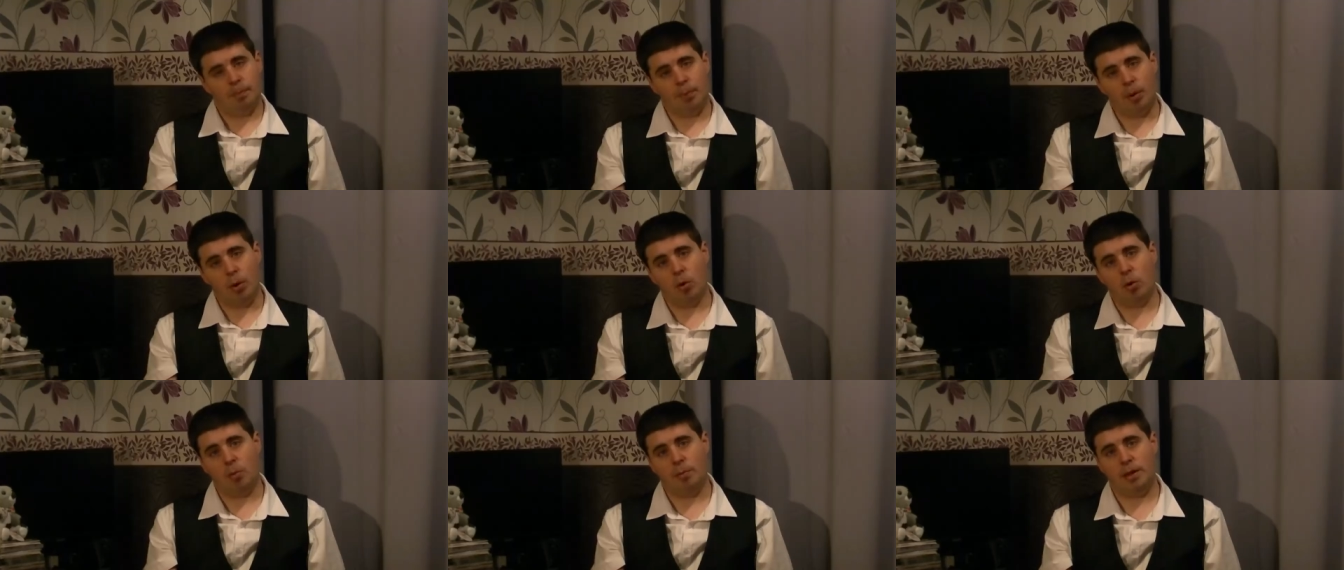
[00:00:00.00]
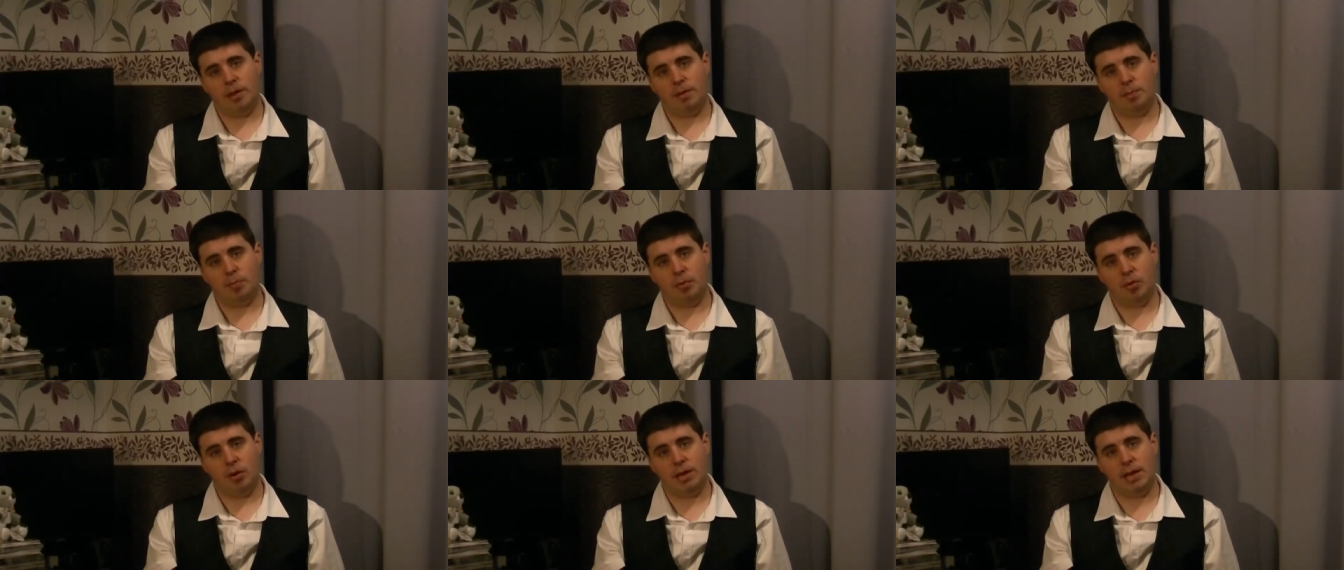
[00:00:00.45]
Poor
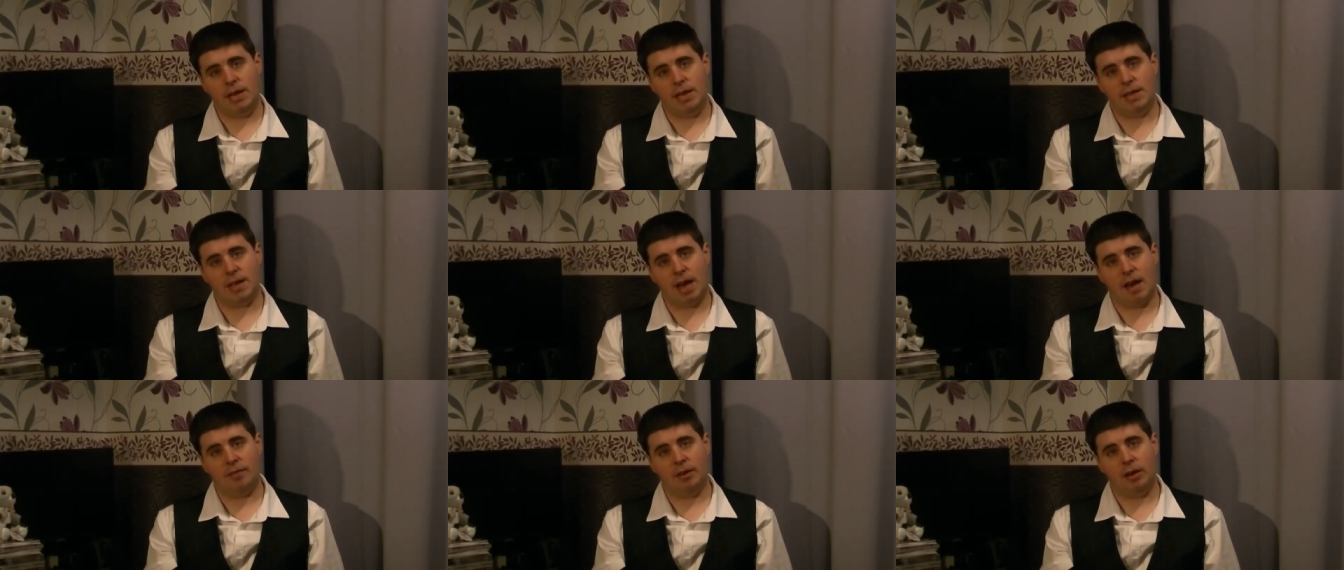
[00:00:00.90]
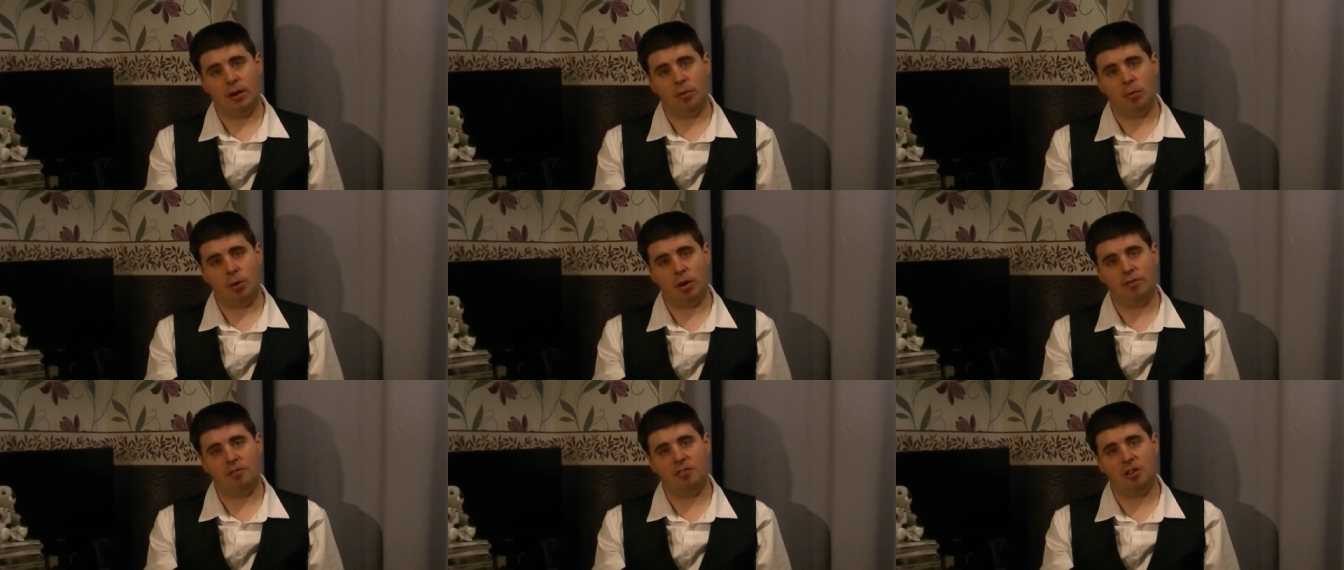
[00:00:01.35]
Miss Priddy's having a
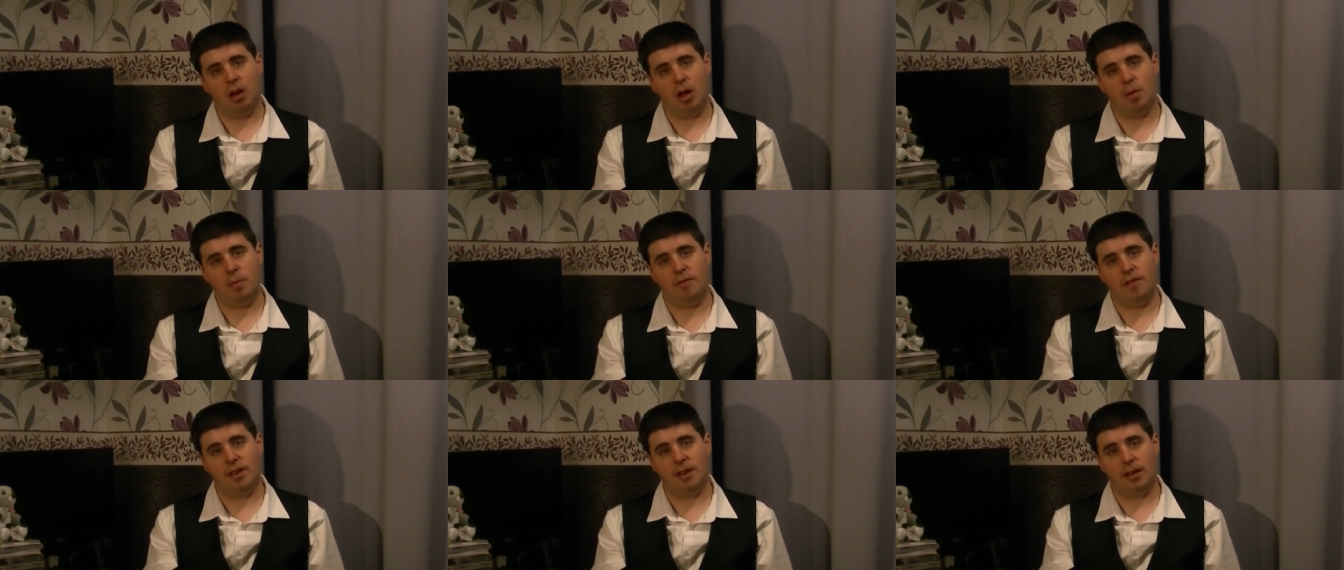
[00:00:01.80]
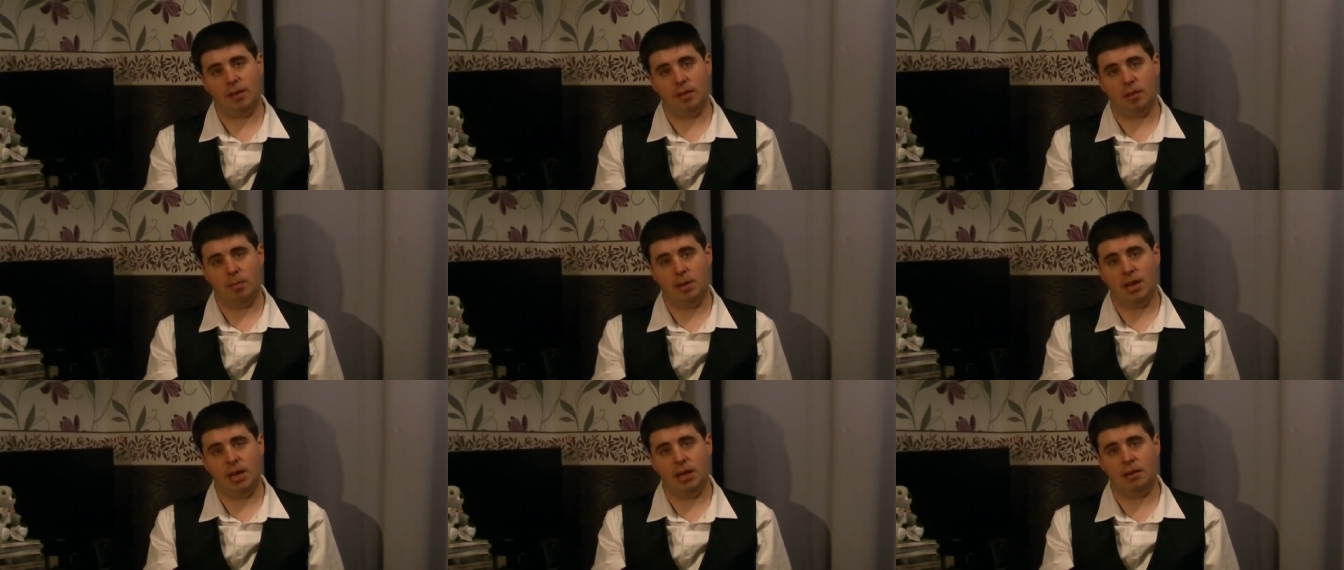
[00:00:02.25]
rough time of it at
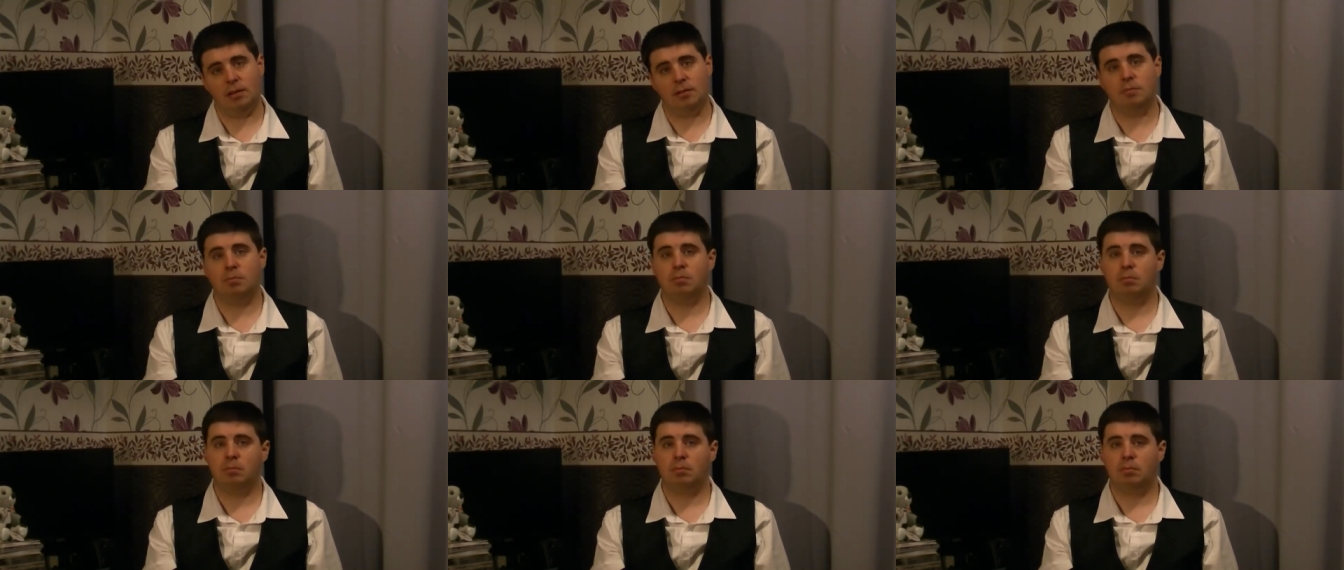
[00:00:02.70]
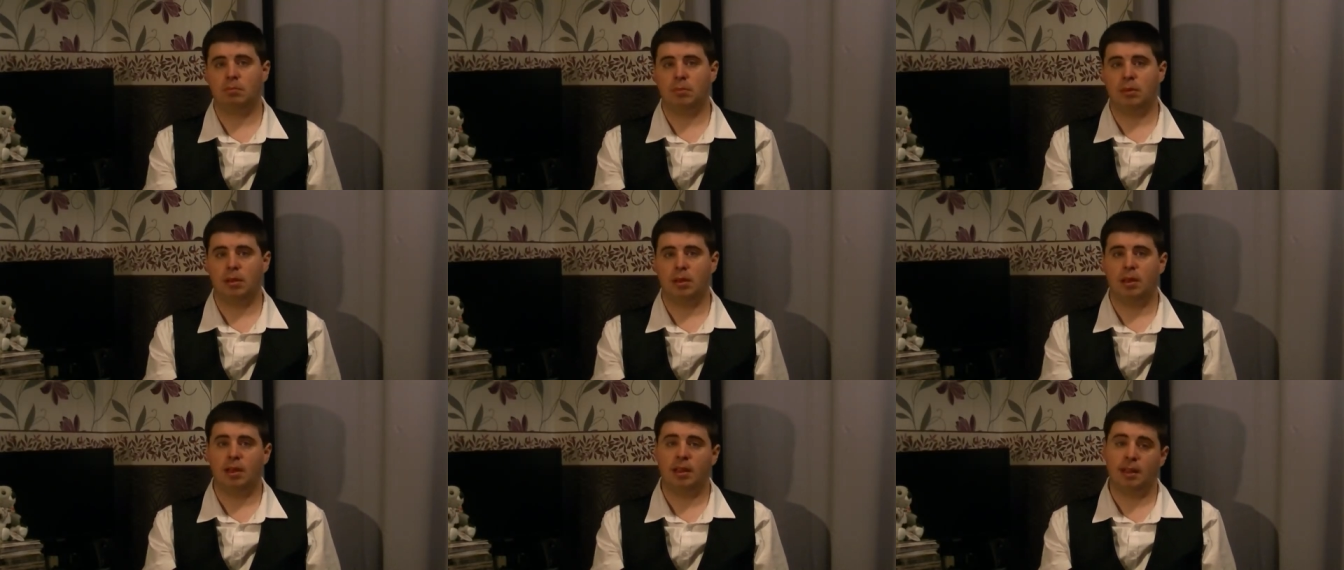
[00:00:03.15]
the minute.
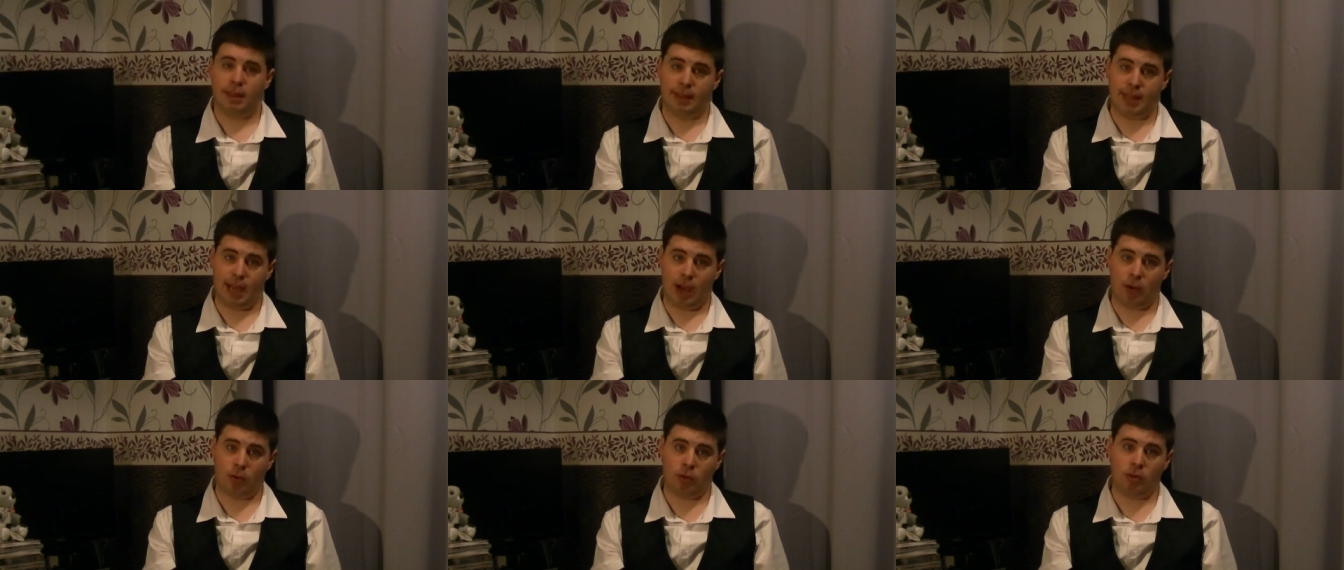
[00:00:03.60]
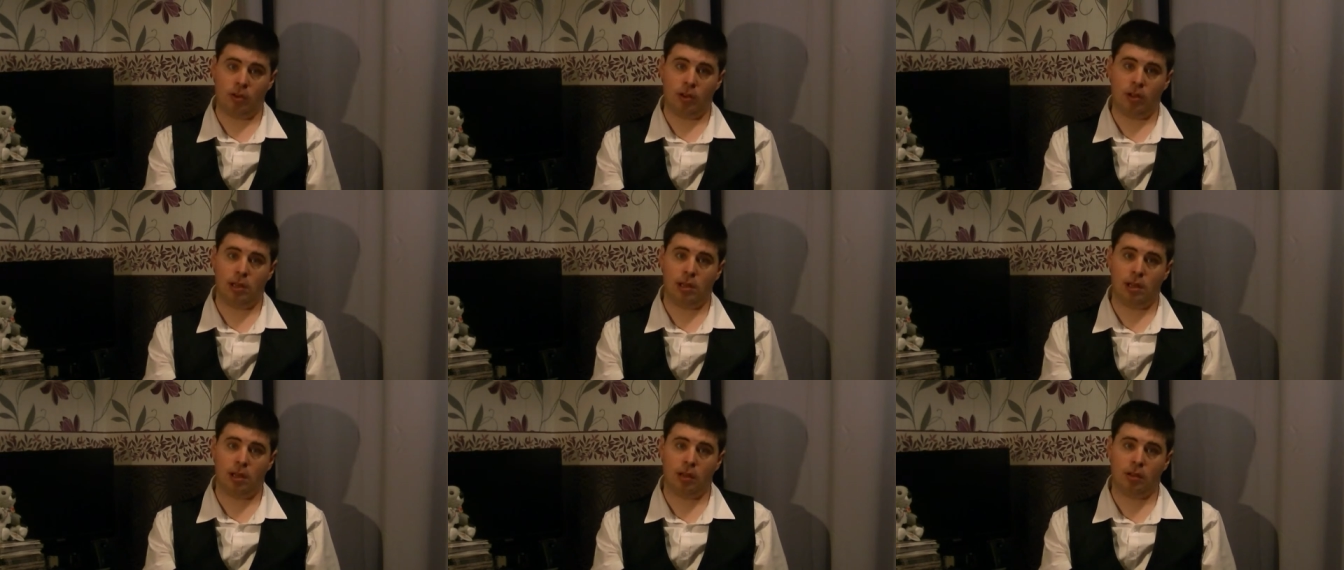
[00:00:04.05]
Down on
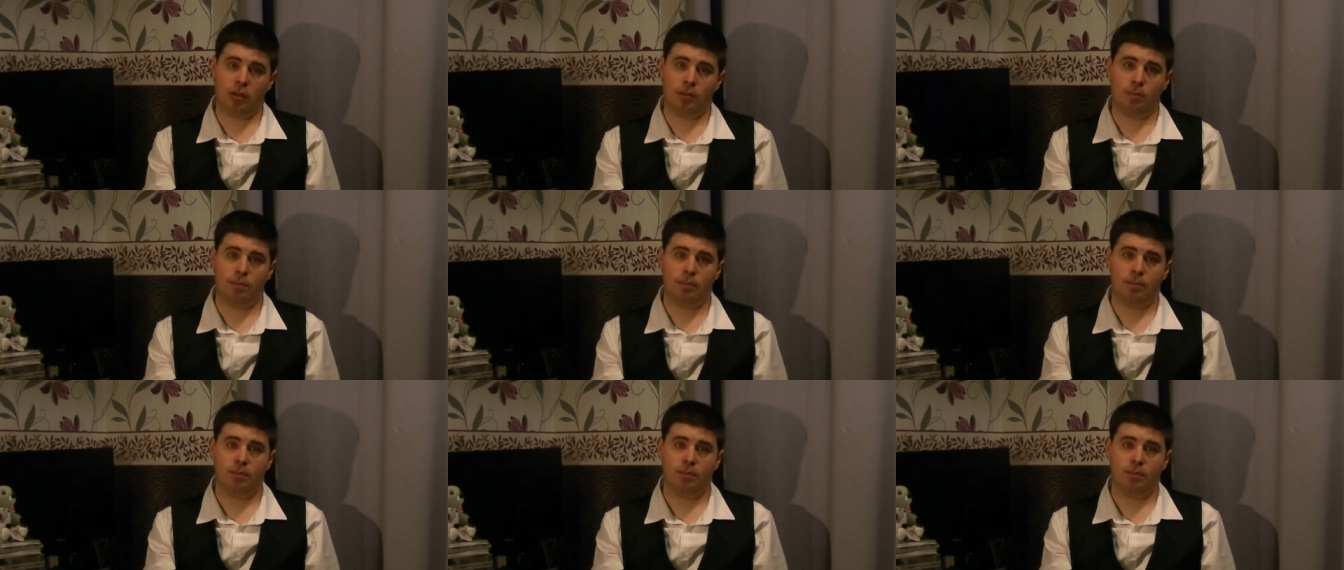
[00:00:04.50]
her luck.